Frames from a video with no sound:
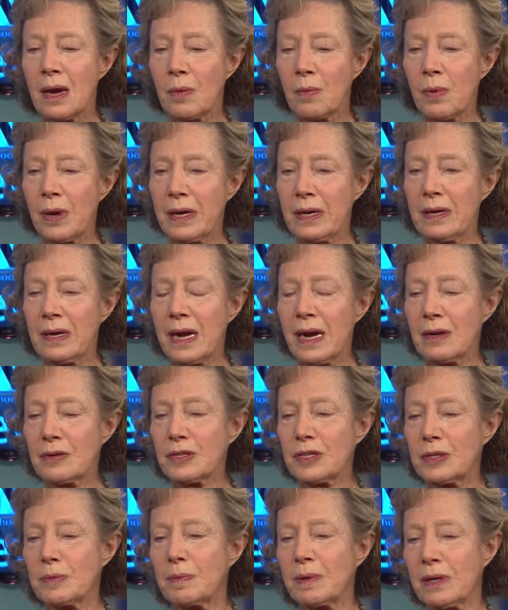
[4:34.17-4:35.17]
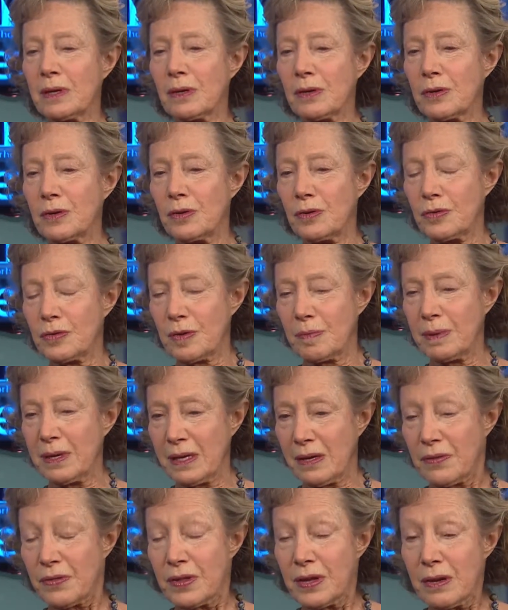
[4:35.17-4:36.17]
when now she's being accused of
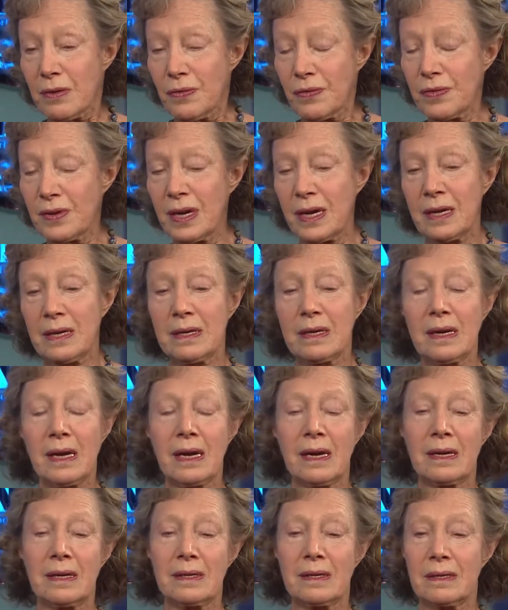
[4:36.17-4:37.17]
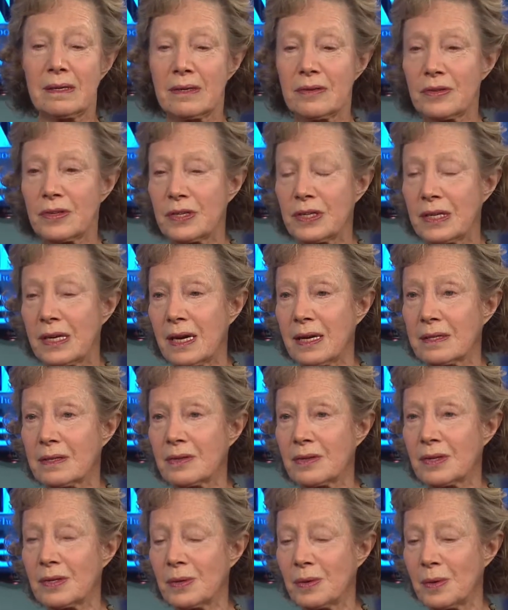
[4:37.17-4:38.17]
being a thief and, and she had
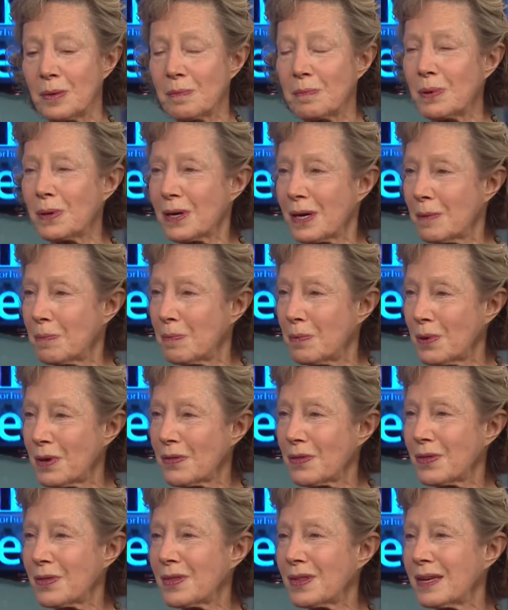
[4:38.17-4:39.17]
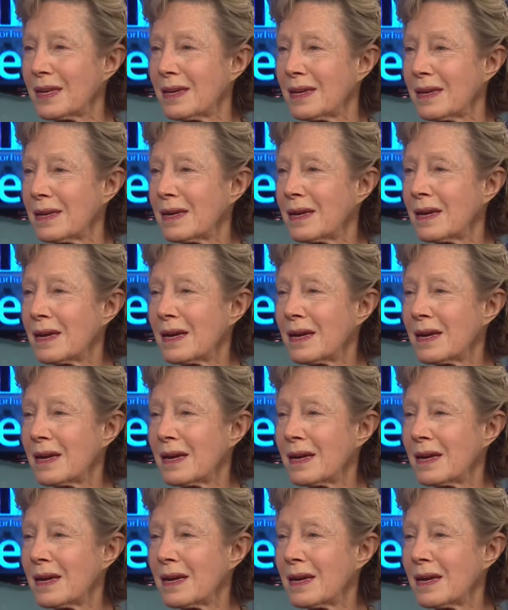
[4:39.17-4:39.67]
to put up with the